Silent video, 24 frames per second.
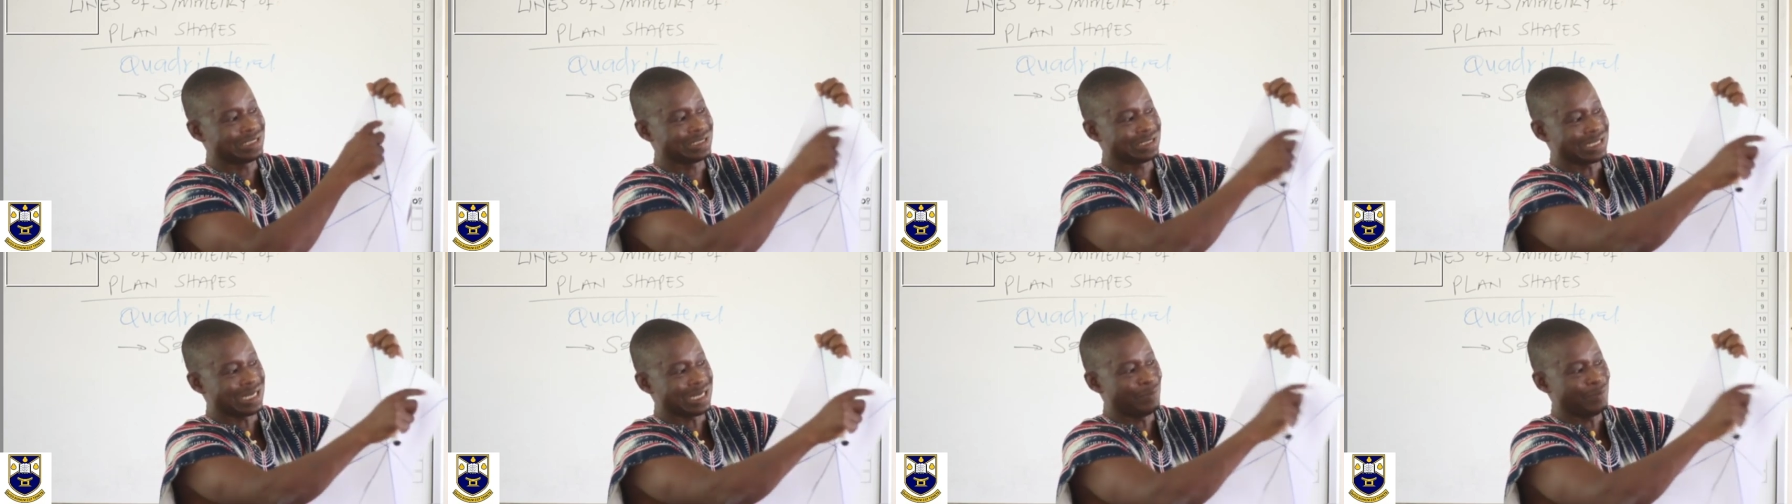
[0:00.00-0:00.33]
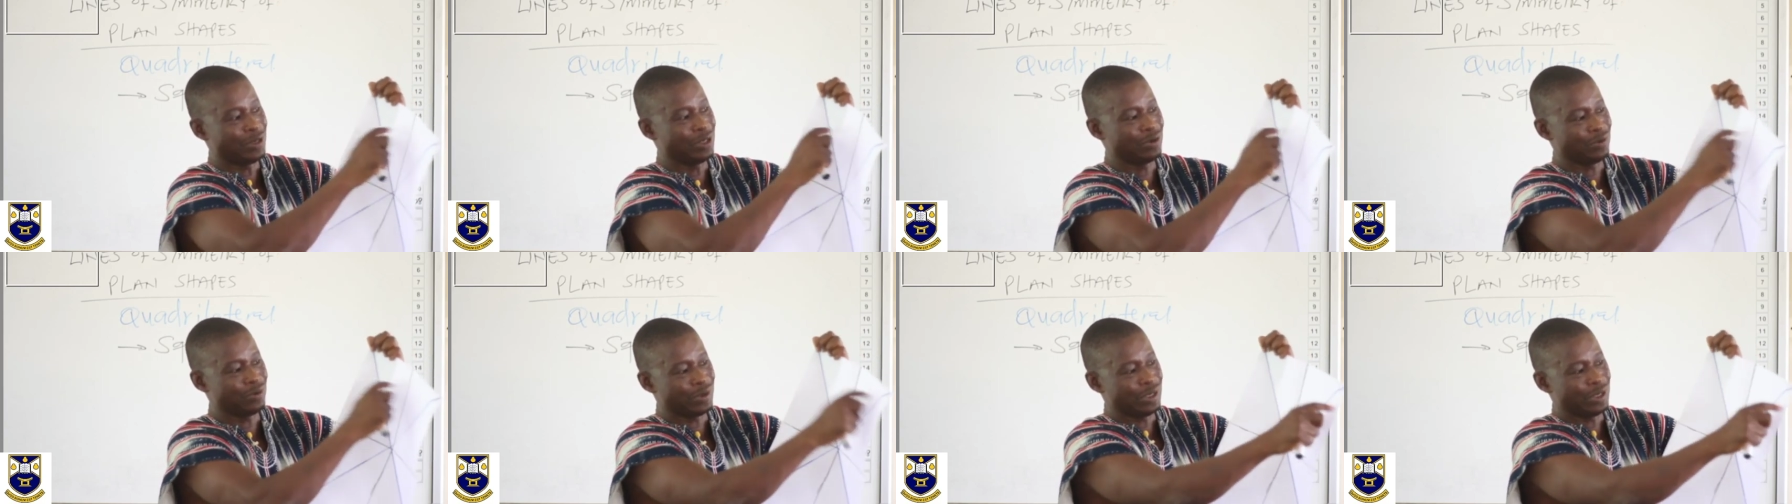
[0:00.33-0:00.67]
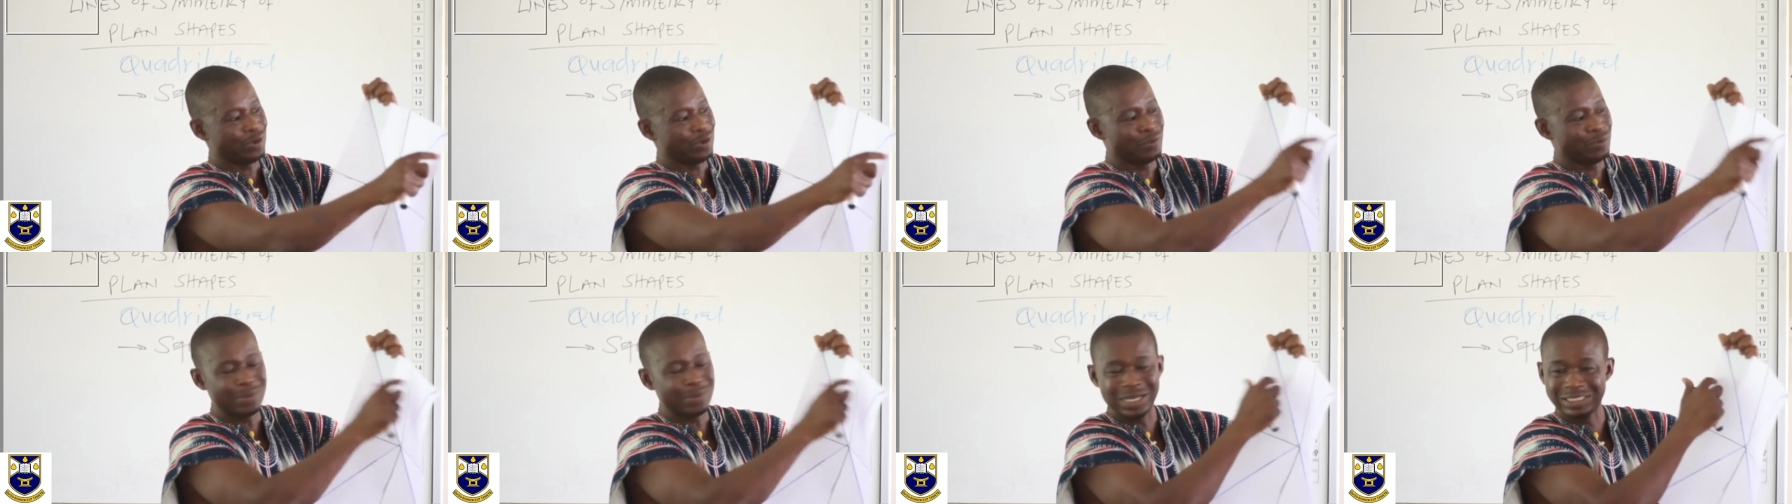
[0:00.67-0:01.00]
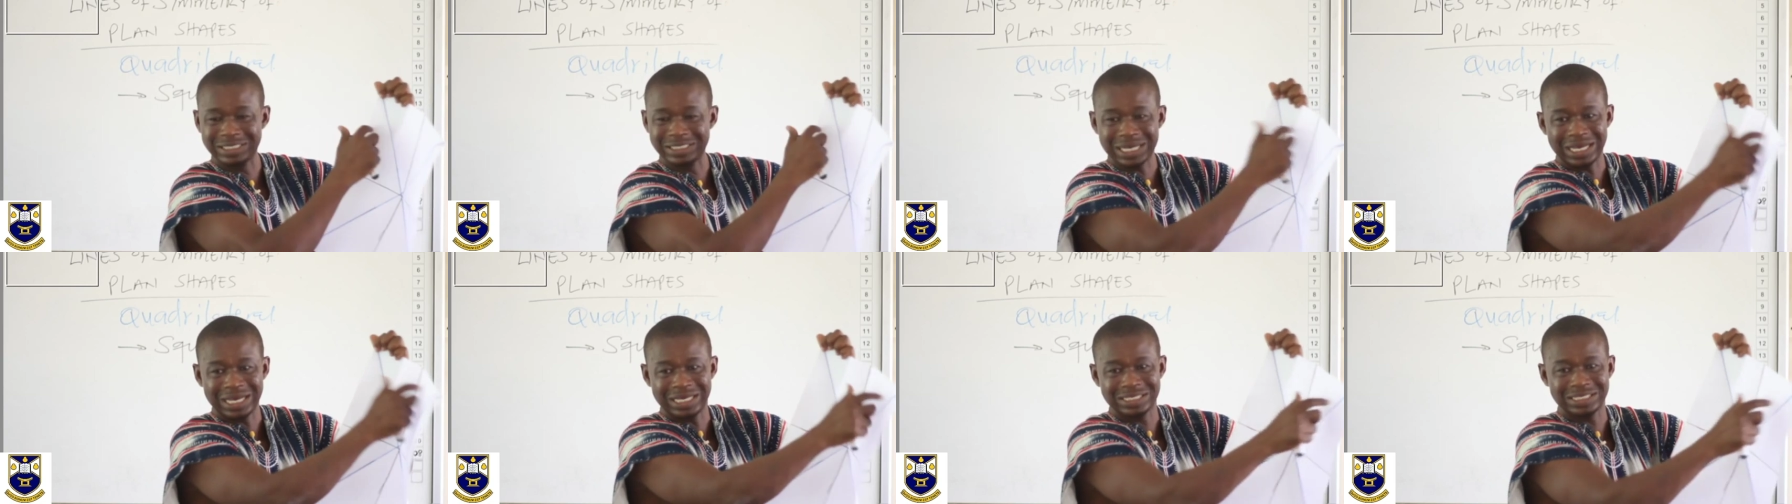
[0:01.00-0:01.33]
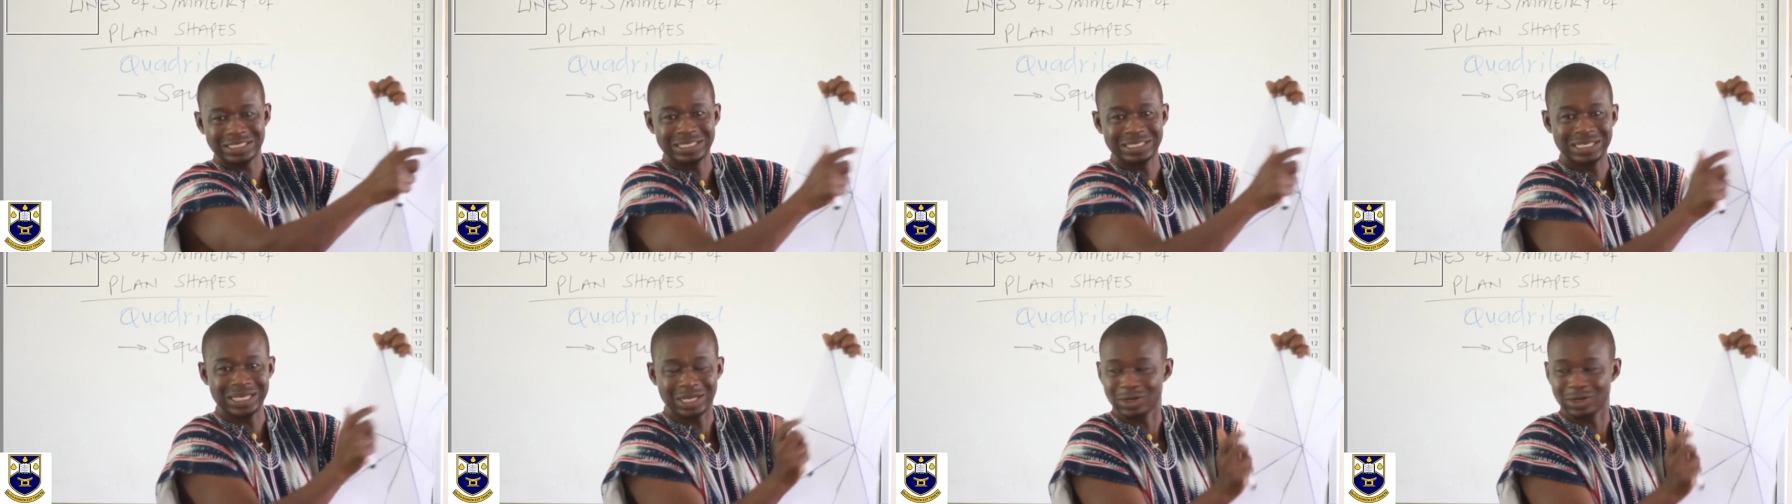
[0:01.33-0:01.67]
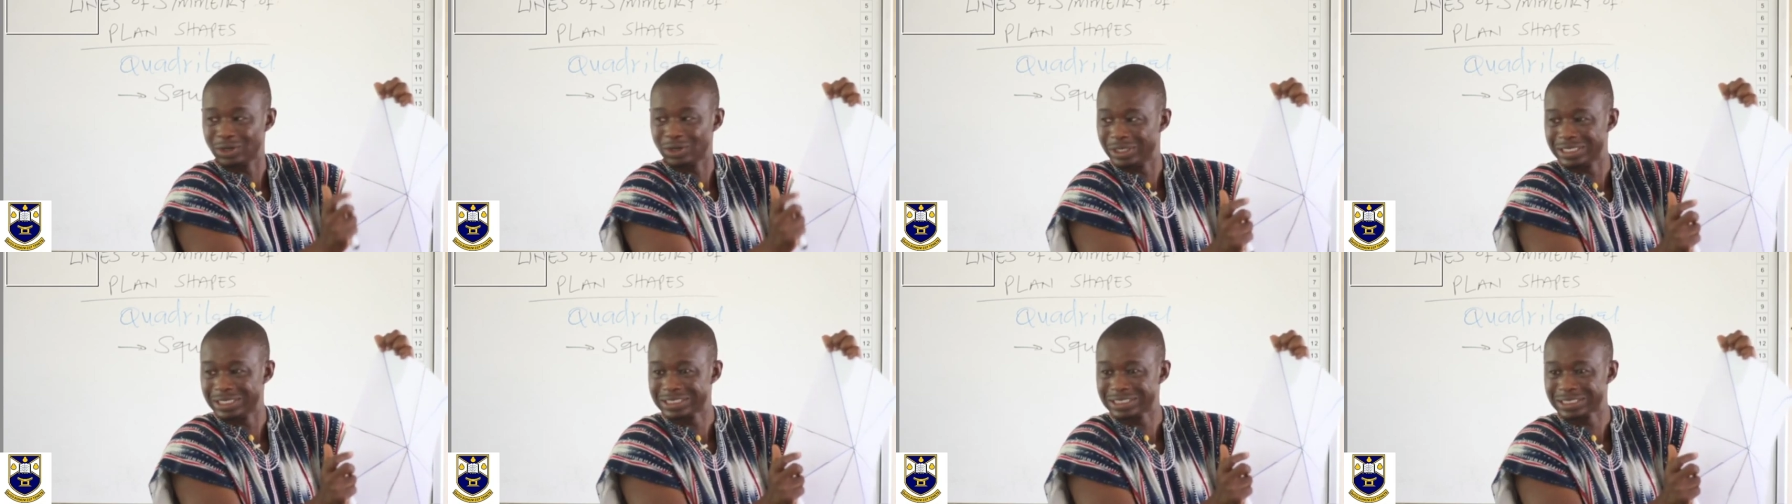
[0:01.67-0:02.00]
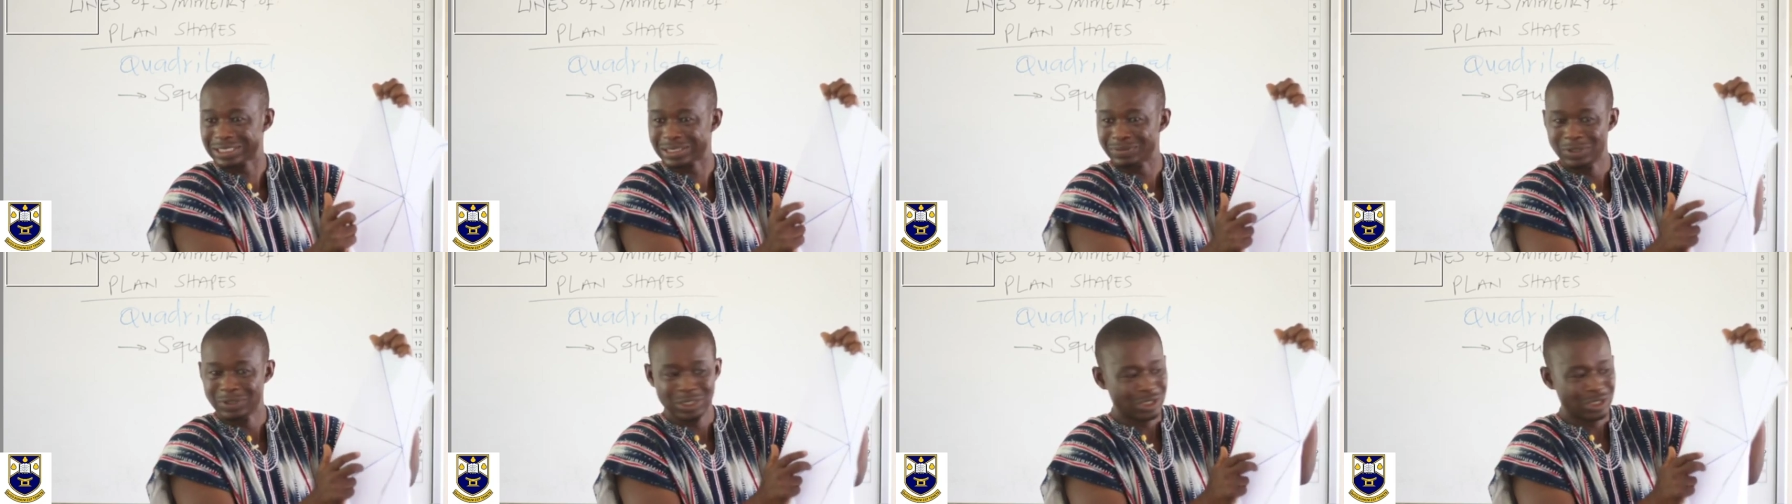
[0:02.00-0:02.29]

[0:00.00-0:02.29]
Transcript: when you measure it, they are not the same.